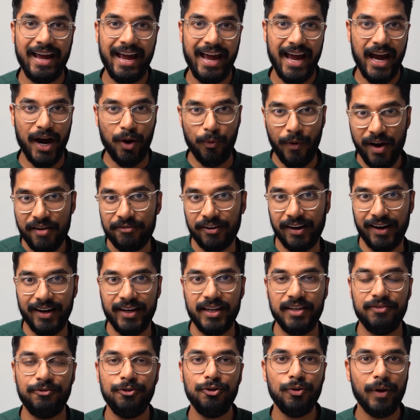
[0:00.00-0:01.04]
However,
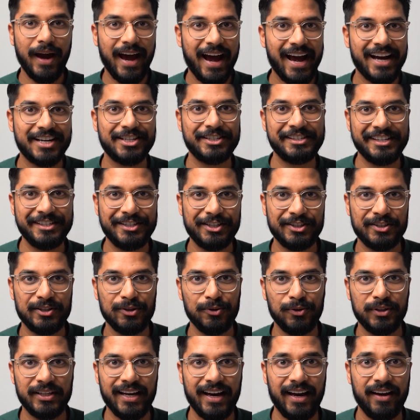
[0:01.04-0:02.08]
if you actually just
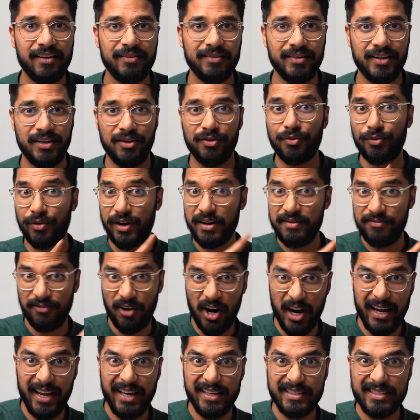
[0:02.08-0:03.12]
looked at
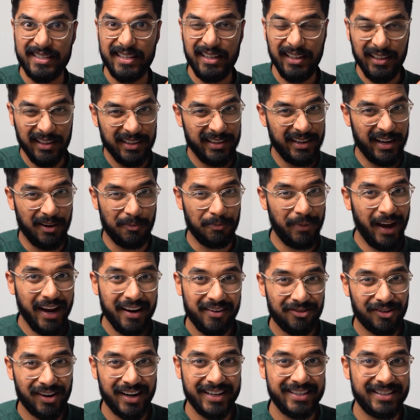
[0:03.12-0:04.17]
refinancing, now
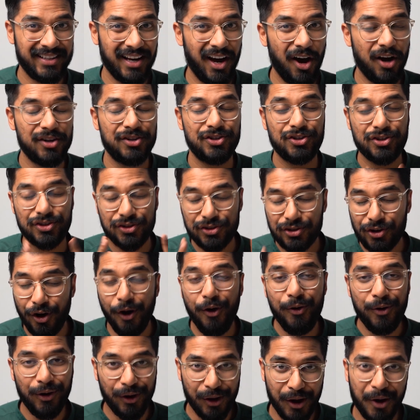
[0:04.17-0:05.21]
bank rates are so
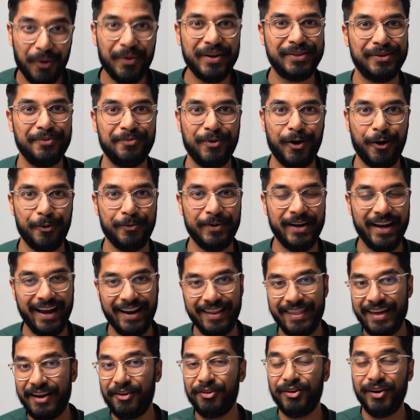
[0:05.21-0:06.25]
low at the moment
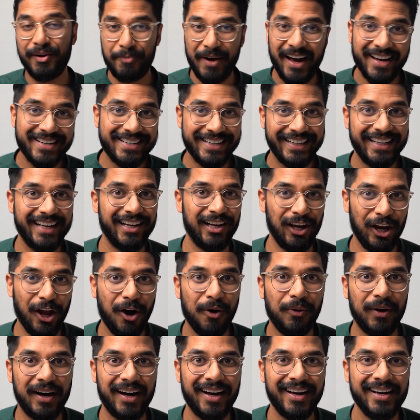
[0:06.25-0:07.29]
and they're about to get
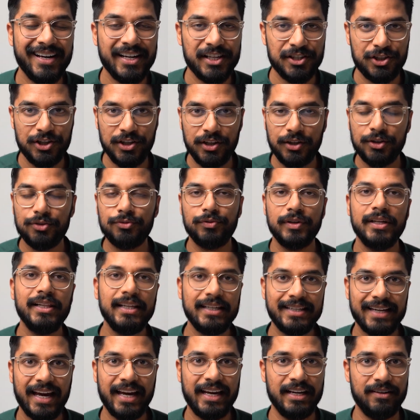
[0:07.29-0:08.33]
lower, so you can really
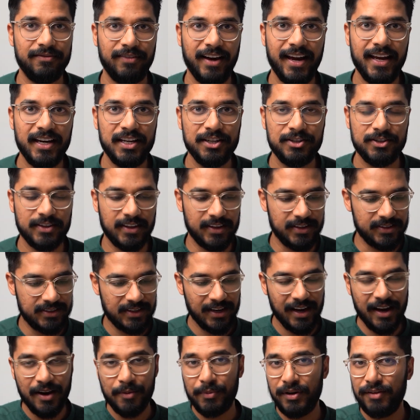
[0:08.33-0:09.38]
take advantage of this.
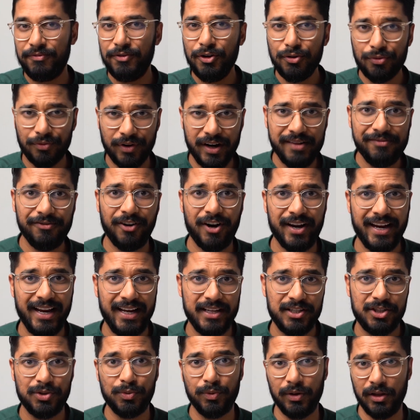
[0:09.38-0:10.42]
But if you
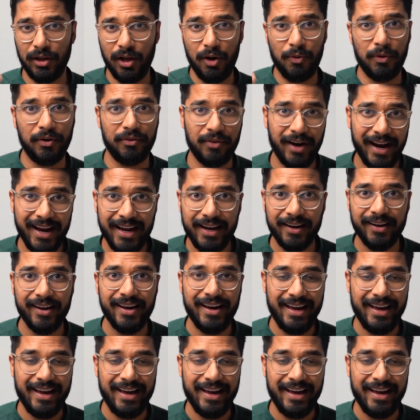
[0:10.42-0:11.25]
refinance to a lower rate